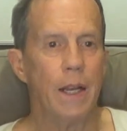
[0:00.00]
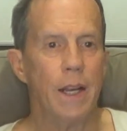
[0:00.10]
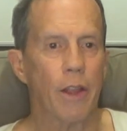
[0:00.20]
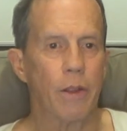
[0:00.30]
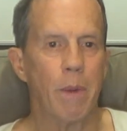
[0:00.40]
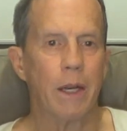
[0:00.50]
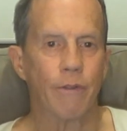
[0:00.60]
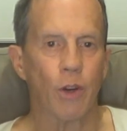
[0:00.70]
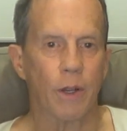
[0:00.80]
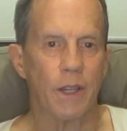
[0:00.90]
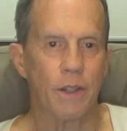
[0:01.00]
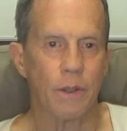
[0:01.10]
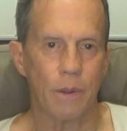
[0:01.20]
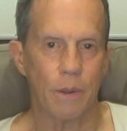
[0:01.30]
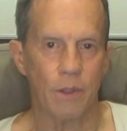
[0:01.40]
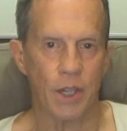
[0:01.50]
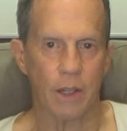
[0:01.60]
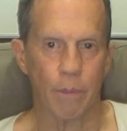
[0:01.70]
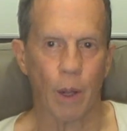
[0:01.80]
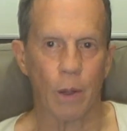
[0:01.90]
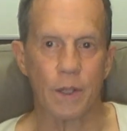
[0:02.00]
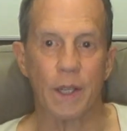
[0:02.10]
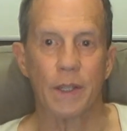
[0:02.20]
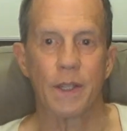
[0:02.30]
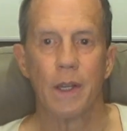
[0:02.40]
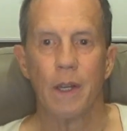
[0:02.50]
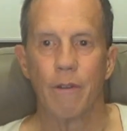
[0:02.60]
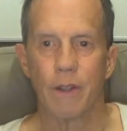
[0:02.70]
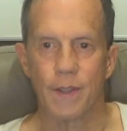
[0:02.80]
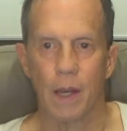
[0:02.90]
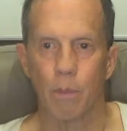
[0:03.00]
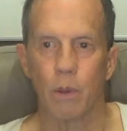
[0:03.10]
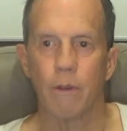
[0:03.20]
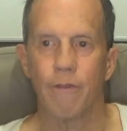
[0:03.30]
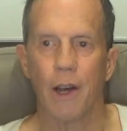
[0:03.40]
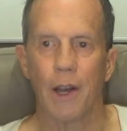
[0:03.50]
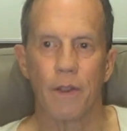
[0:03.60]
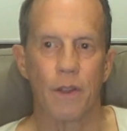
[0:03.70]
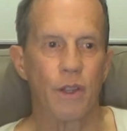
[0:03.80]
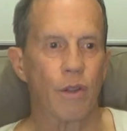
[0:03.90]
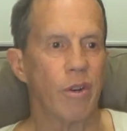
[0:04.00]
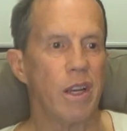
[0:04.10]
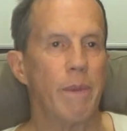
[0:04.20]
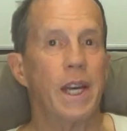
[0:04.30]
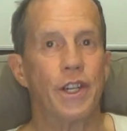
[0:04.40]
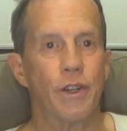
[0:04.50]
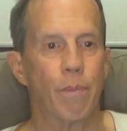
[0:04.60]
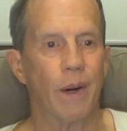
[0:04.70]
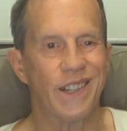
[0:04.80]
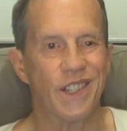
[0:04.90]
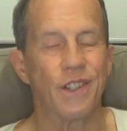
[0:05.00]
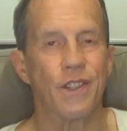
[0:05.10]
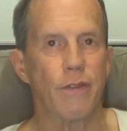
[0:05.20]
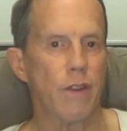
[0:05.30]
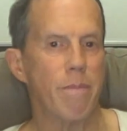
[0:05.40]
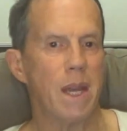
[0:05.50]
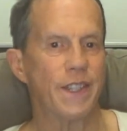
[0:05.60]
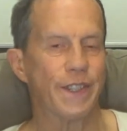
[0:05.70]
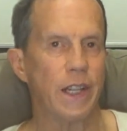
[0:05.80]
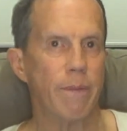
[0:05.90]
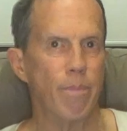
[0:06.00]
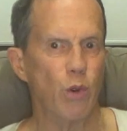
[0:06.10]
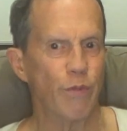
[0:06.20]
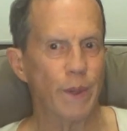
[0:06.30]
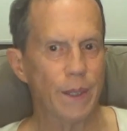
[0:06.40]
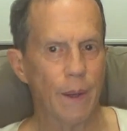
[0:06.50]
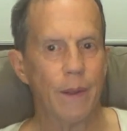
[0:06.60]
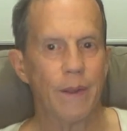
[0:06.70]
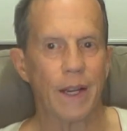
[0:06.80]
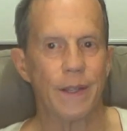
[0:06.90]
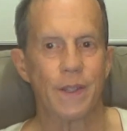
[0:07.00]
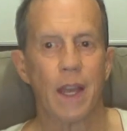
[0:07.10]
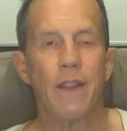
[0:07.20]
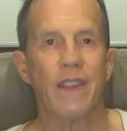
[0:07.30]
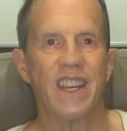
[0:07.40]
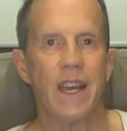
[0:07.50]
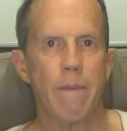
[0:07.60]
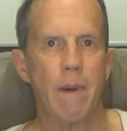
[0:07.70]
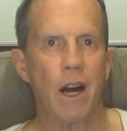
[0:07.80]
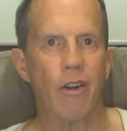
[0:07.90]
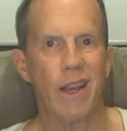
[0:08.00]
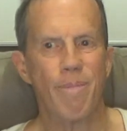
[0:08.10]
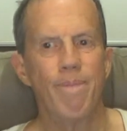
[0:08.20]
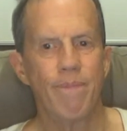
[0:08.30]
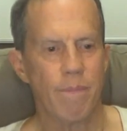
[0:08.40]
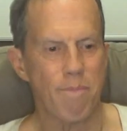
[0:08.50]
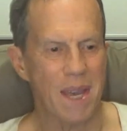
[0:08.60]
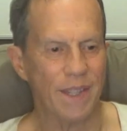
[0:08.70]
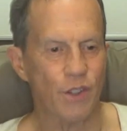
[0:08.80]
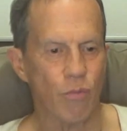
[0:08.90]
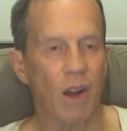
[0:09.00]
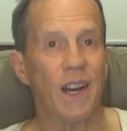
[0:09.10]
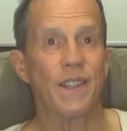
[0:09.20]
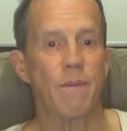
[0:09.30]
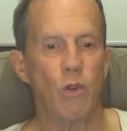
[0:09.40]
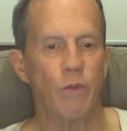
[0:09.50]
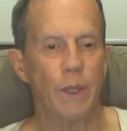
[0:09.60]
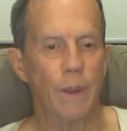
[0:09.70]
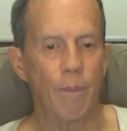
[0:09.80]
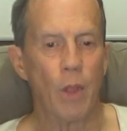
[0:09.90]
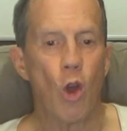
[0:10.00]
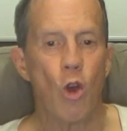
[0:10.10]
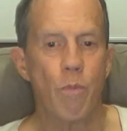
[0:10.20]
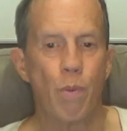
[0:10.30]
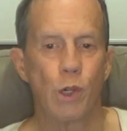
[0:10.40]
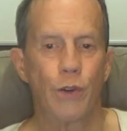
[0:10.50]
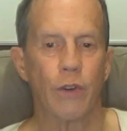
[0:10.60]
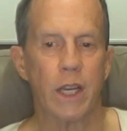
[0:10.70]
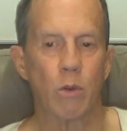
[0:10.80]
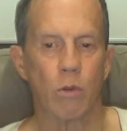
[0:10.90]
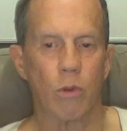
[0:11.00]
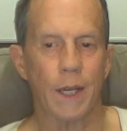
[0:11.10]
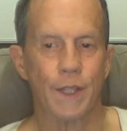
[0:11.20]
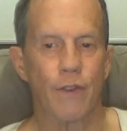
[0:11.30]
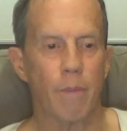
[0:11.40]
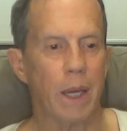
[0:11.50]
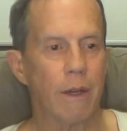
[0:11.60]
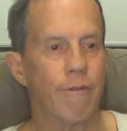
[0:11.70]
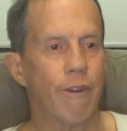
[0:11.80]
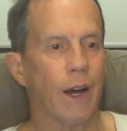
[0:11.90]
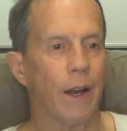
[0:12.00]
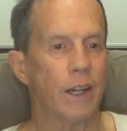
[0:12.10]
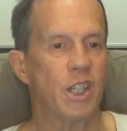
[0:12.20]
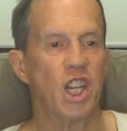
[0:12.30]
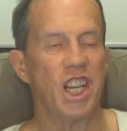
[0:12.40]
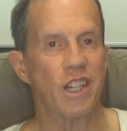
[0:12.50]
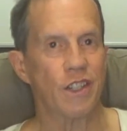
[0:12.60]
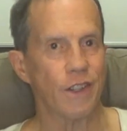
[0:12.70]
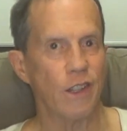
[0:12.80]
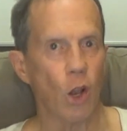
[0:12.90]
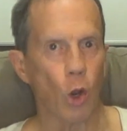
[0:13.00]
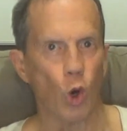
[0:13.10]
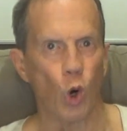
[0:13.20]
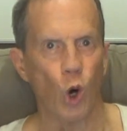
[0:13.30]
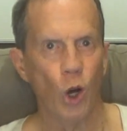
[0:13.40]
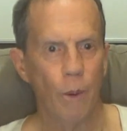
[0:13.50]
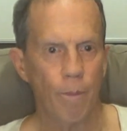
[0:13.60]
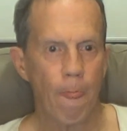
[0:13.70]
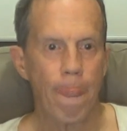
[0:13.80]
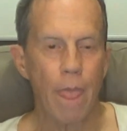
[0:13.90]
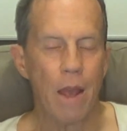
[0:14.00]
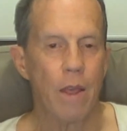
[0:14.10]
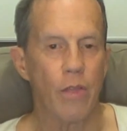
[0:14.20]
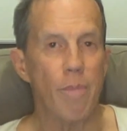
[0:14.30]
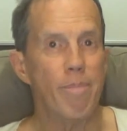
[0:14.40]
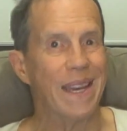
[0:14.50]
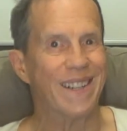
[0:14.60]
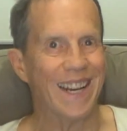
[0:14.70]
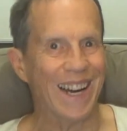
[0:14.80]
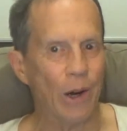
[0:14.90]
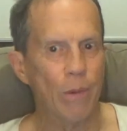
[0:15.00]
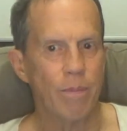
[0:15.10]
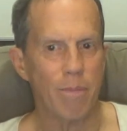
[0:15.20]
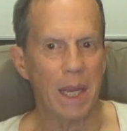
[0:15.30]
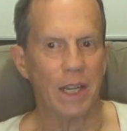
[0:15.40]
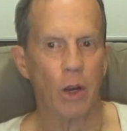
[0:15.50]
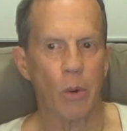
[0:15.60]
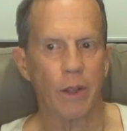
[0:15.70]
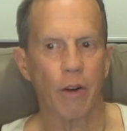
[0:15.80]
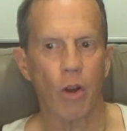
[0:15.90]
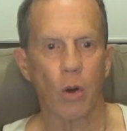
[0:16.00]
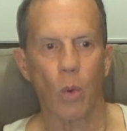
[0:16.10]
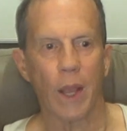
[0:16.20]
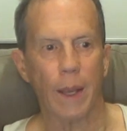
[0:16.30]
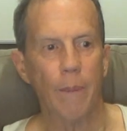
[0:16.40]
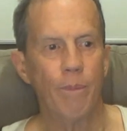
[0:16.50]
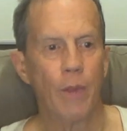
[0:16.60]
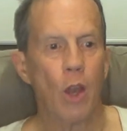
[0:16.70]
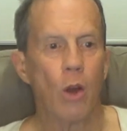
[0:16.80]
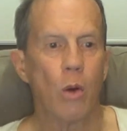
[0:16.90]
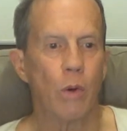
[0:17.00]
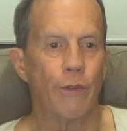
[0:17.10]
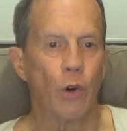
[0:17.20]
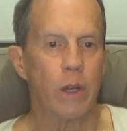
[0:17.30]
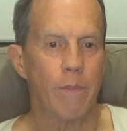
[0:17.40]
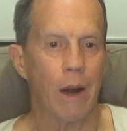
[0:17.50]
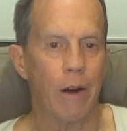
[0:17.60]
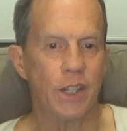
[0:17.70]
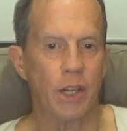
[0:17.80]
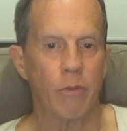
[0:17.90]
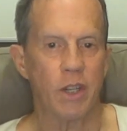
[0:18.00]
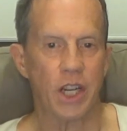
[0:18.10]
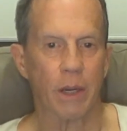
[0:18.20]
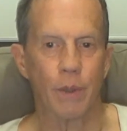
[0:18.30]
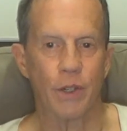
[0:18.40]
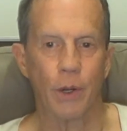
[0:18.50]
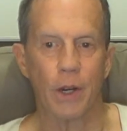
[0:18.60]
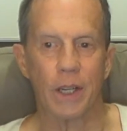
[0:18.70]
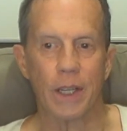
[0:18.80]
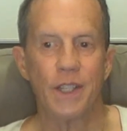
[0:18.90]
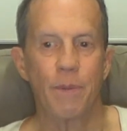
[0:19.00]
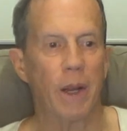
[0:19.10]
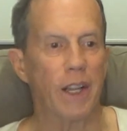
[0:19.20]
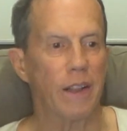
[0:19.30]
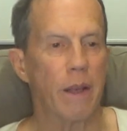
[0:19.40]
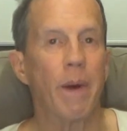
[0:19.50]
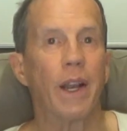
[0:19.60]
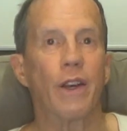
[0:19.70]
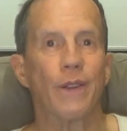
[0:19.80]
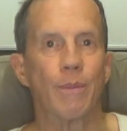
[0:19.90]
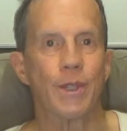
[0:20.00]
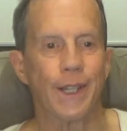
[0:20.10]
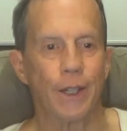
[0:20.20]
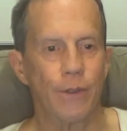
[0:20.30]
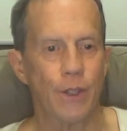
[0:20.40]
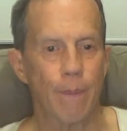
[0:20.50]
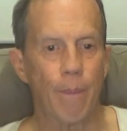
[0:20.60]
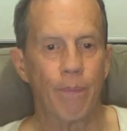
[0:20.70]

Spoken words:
Now that men have got into gender politics, for example, via the three major branches of the men's lib movement, that is the MRM, men's rights movement, who push for equal rights for men via changes in the law, the MGTOW, men going their own way, who avoid marriage and reject paternity, spending their money on themselves,